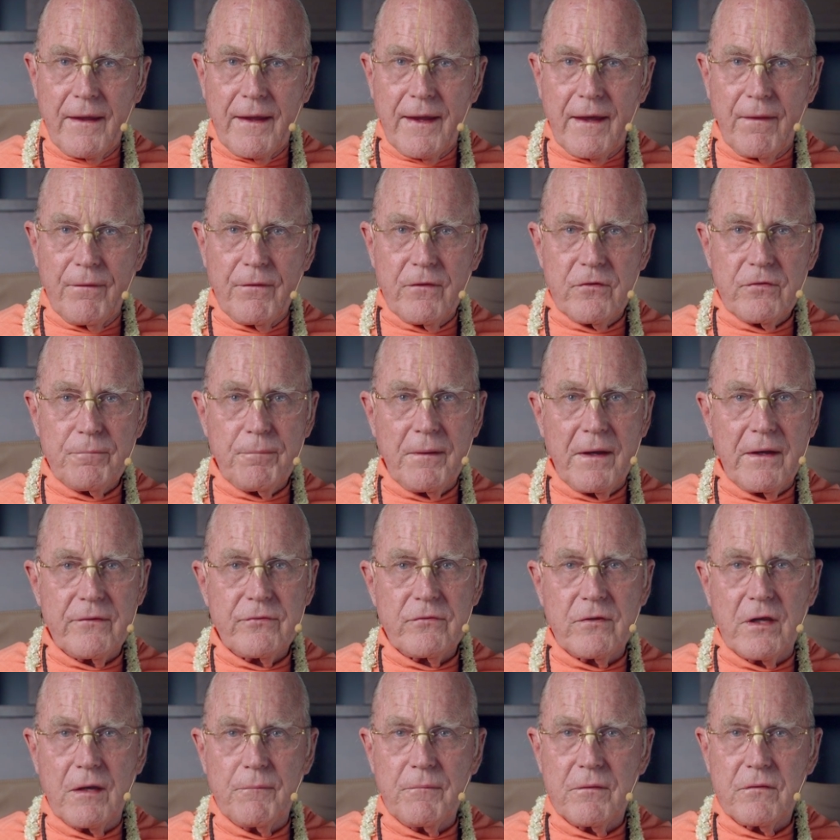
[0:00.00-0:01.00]
And this
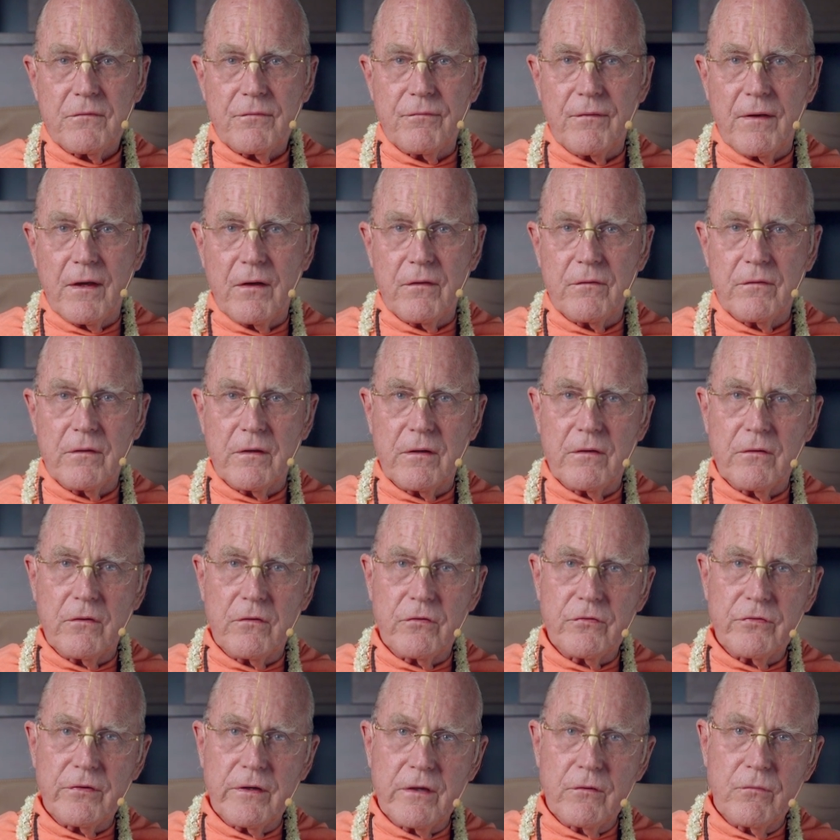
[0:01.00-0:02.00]
pastime is found in
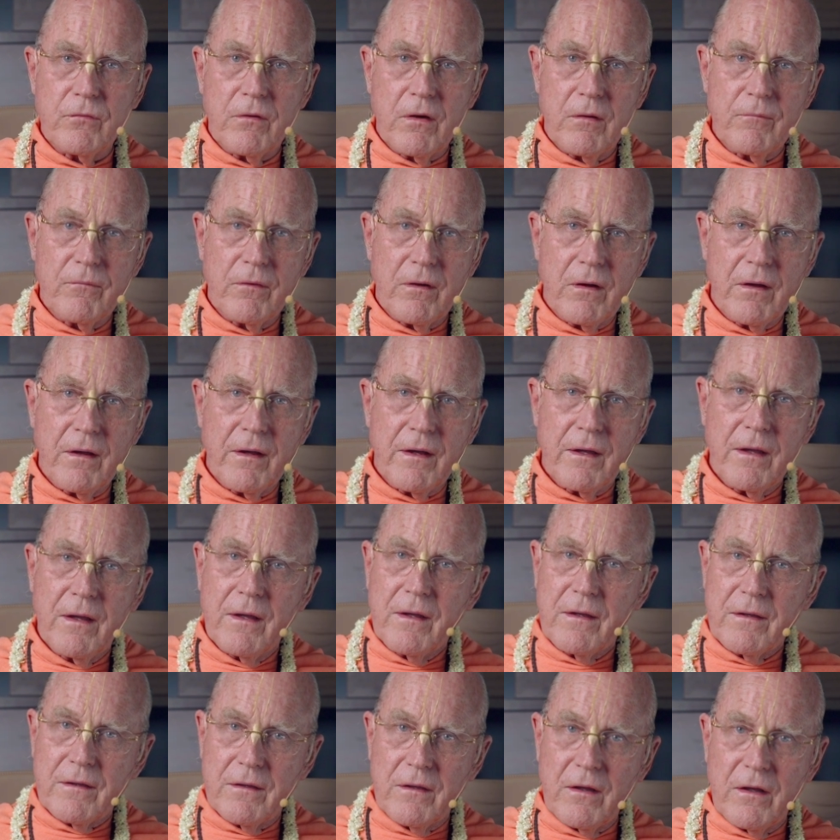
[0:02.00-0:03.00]
Sri Ram Rai
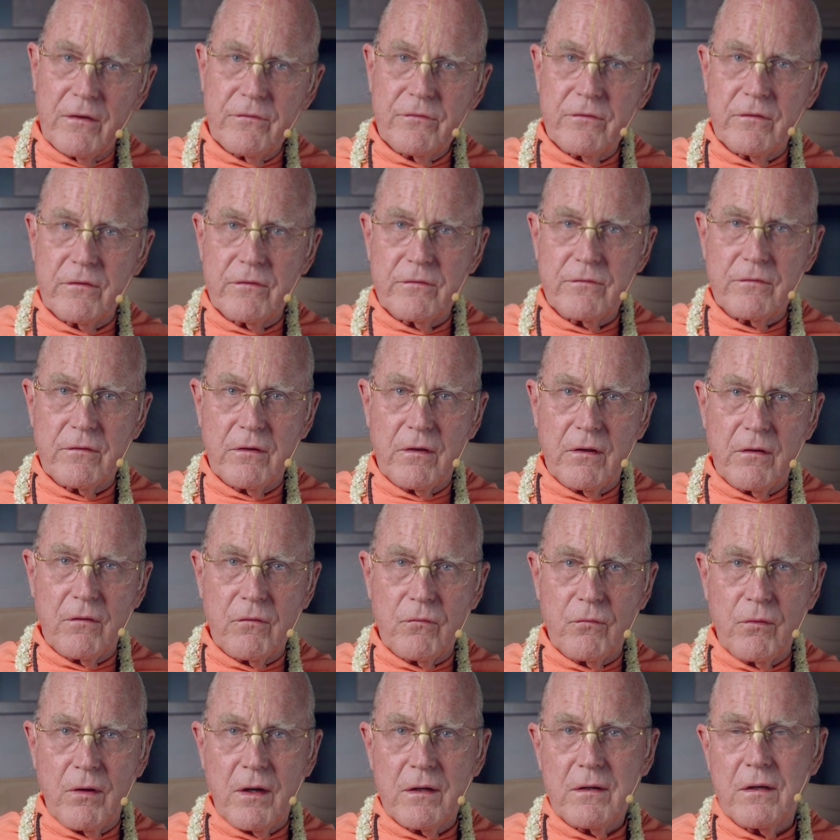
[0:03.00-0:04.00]
Das's
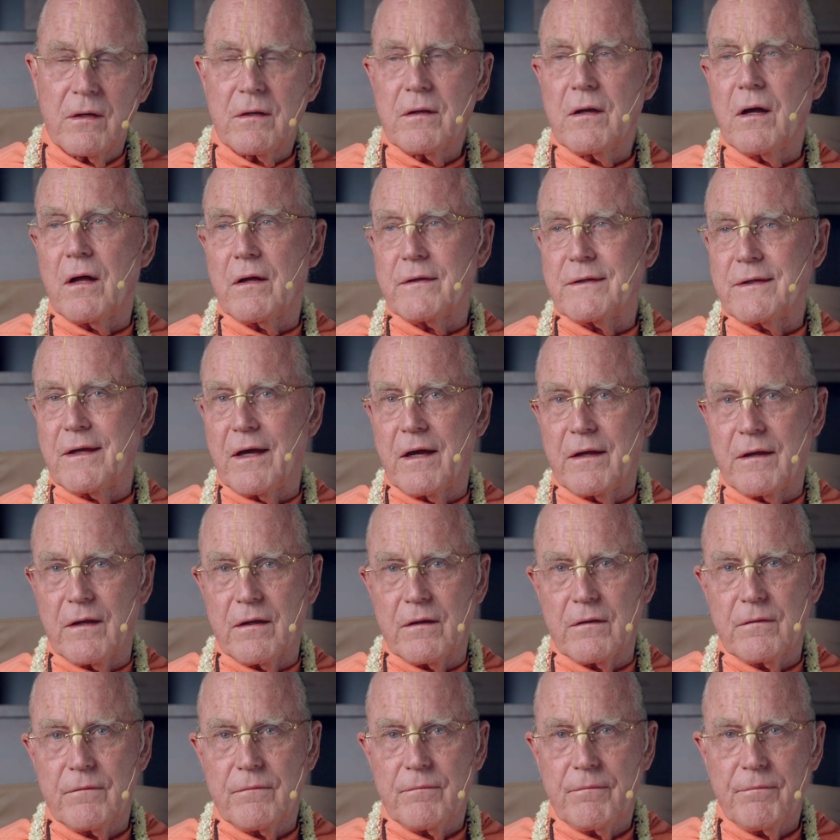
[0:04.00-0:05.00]
Raga Kalyana.
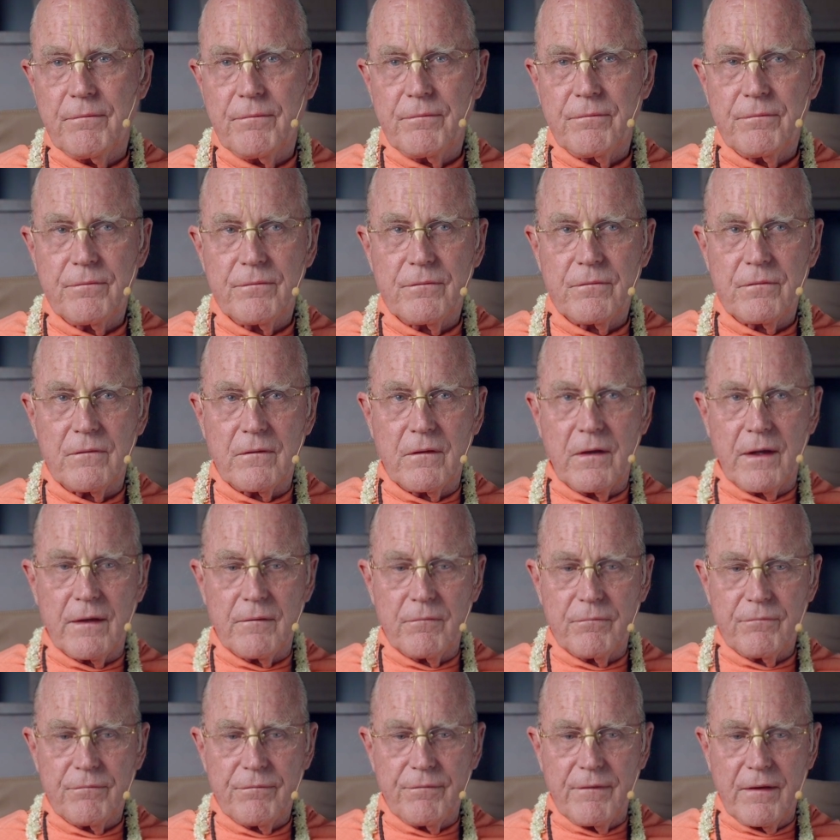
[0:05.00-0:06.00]
I
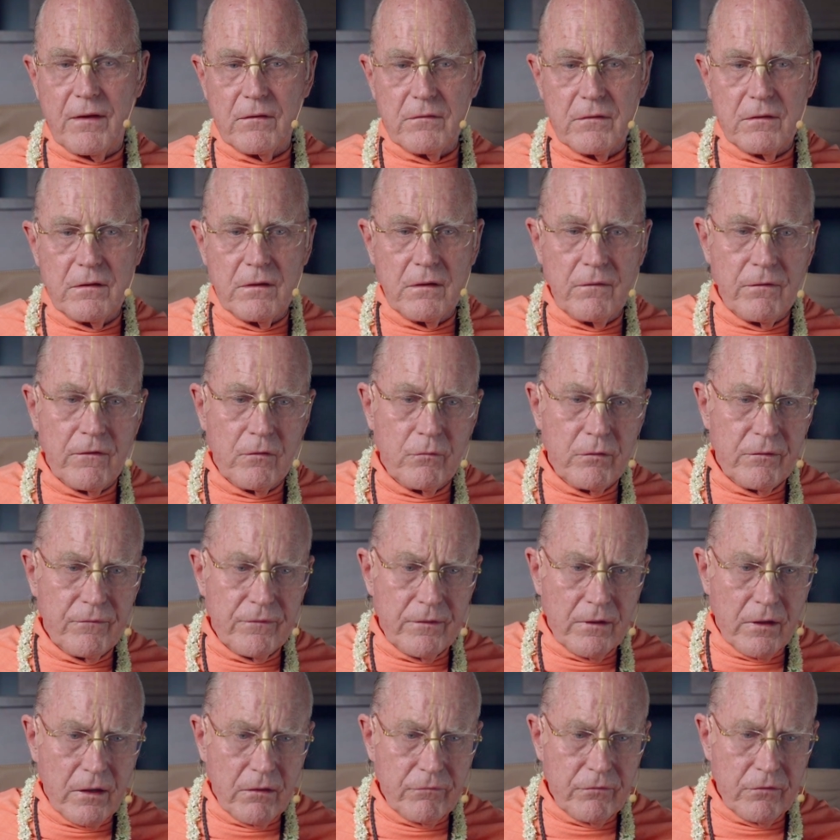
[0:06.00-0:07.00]
found it in the
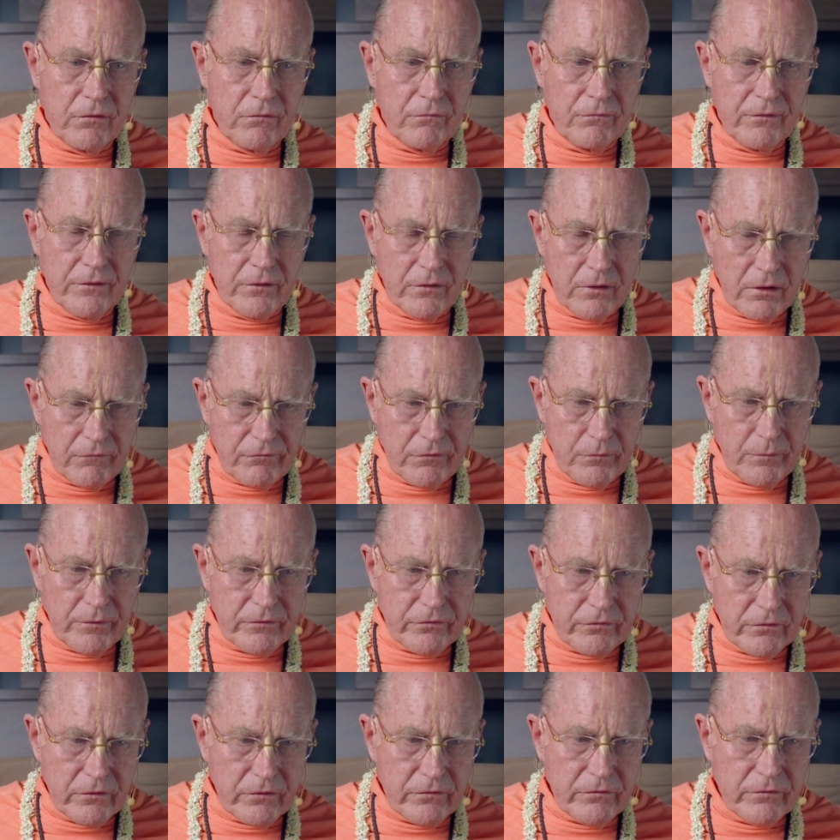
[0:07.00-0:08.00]
Vrindavan
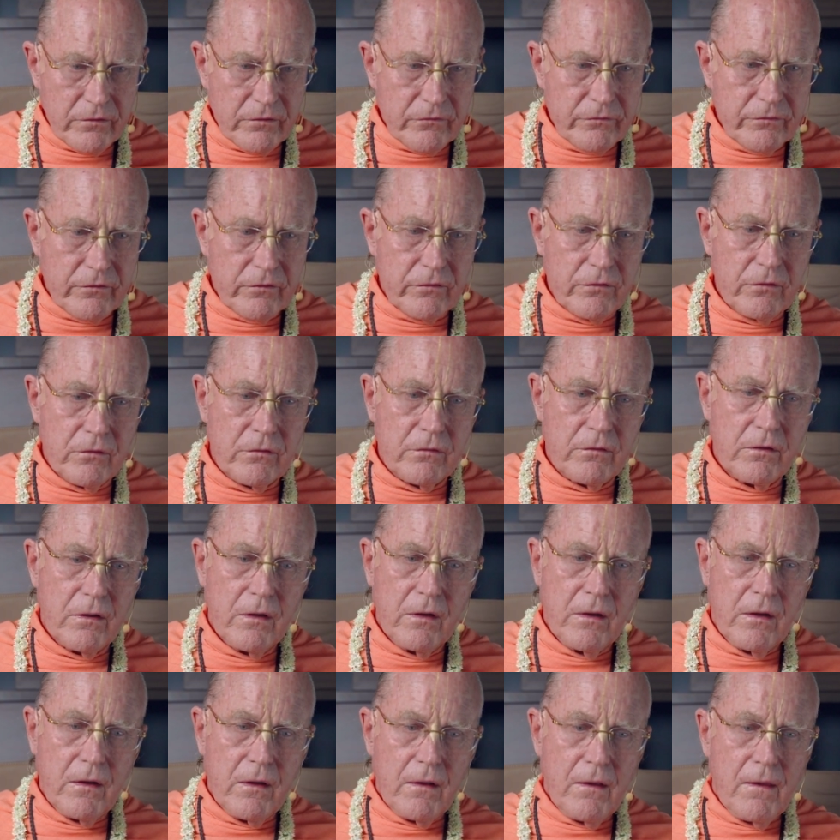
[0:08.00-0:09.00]
Research Institute,
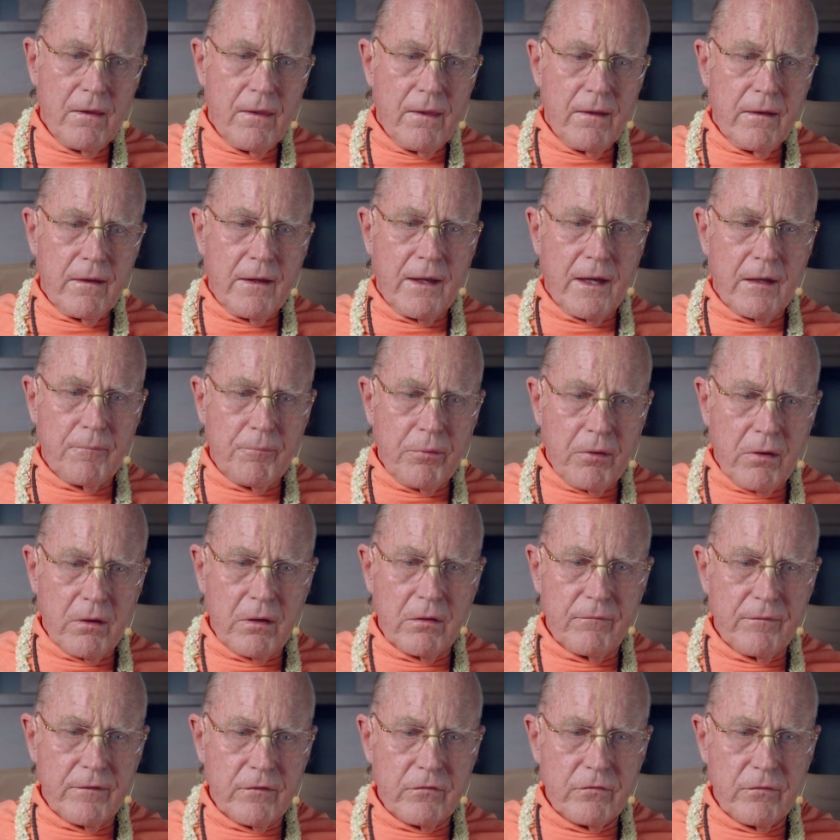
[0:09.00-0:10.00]
had part
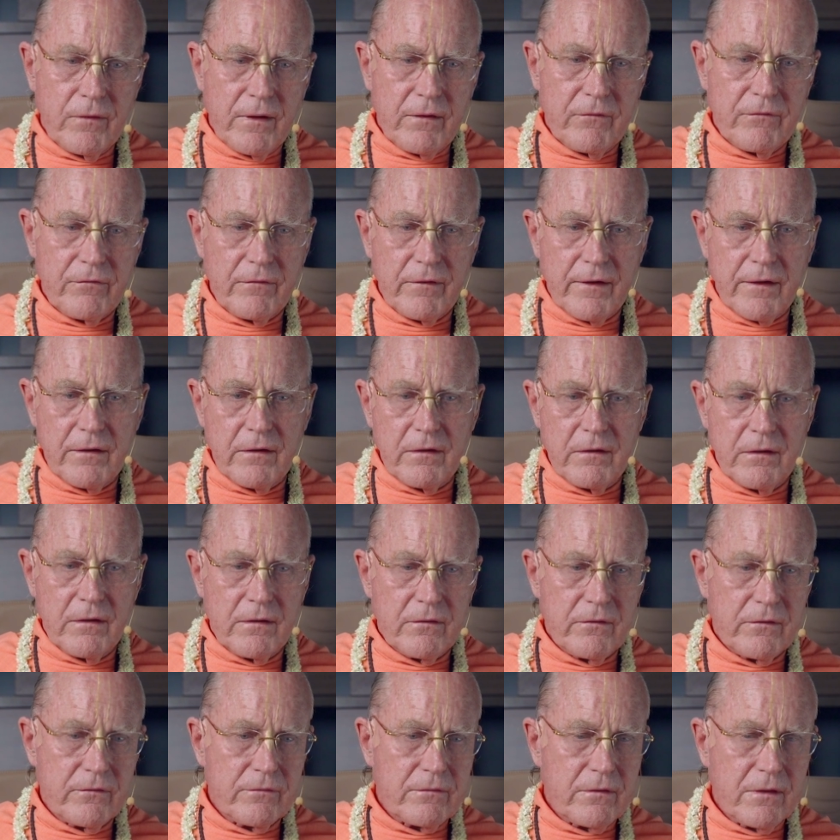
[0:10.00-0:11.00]
of it translated, and
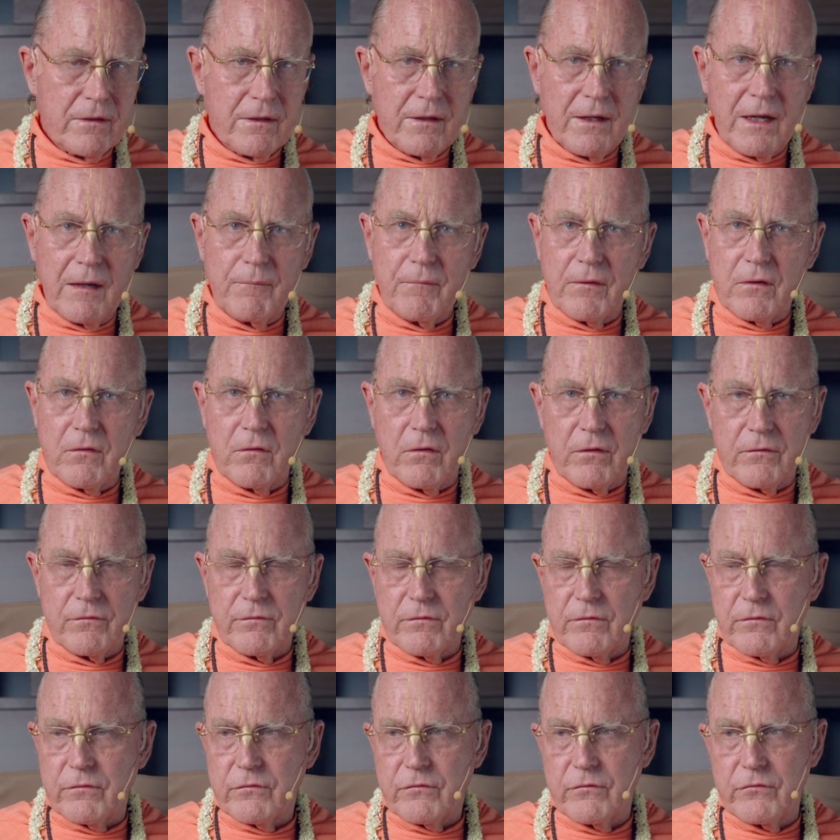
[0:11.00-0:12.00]
just came across
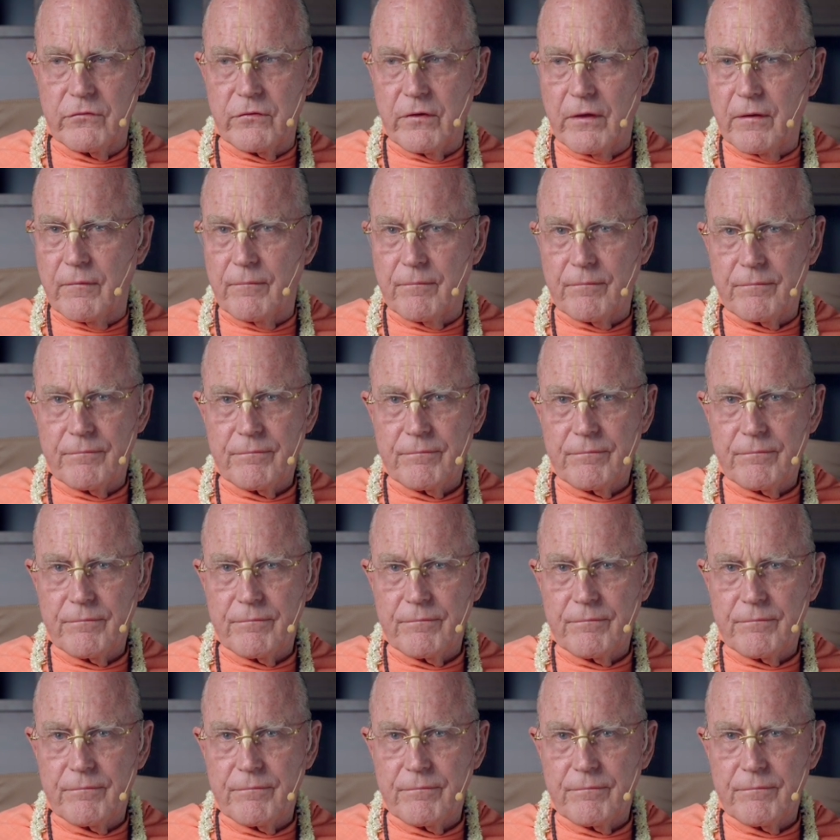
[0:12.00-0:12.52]
this gem.